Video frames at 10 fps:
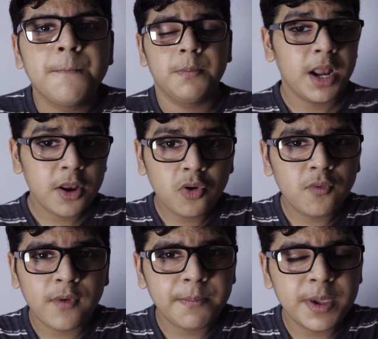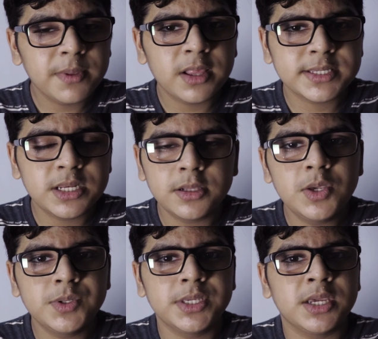but I don't know why people are still
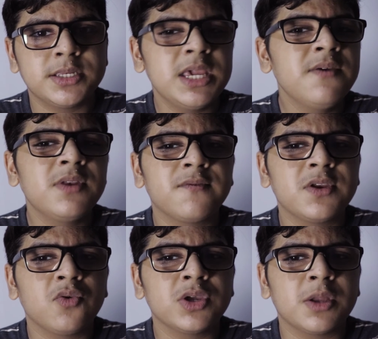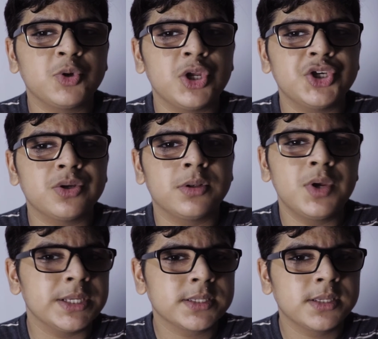using it even after knowing the potential
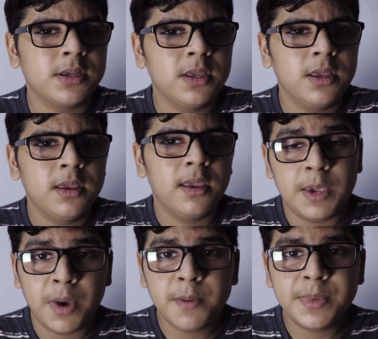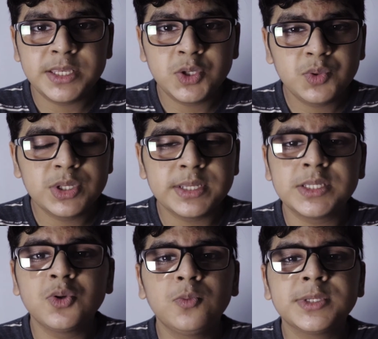risks. It might be due to the
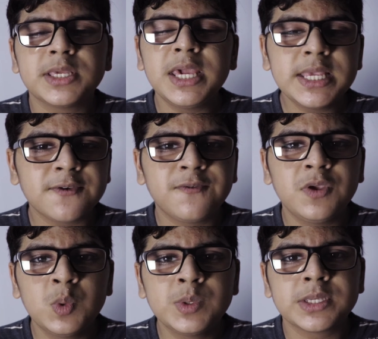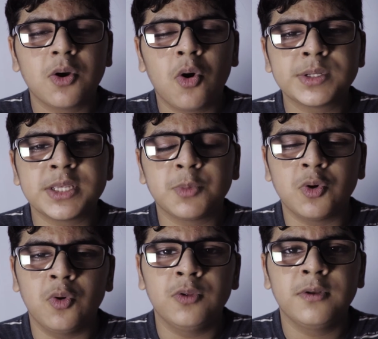Zoom's ease of use or some
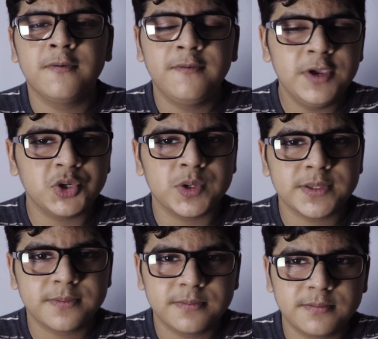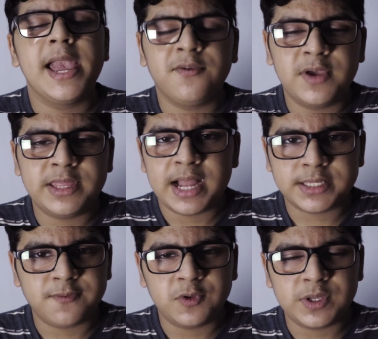cool features. Anyway,
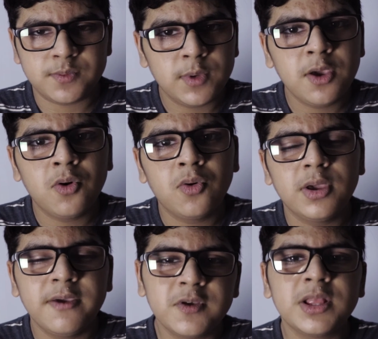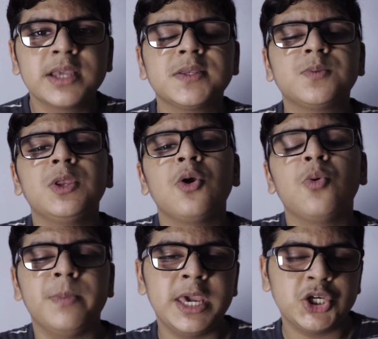that's it for this video. If you like this video,
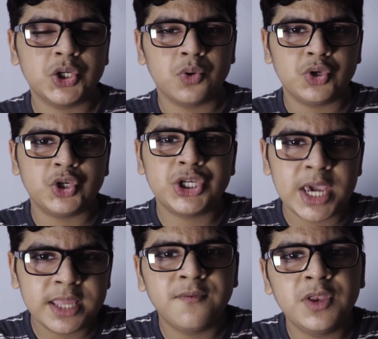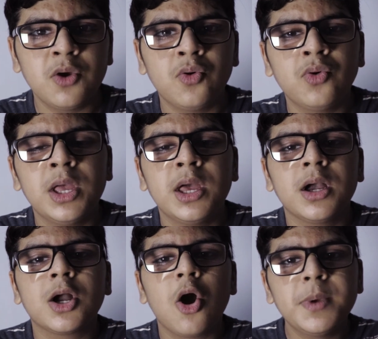make sure to share the video,
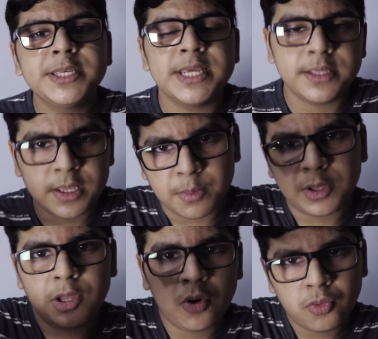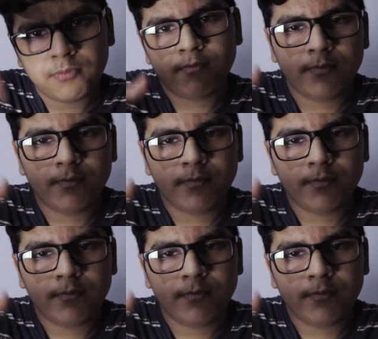comment anything below,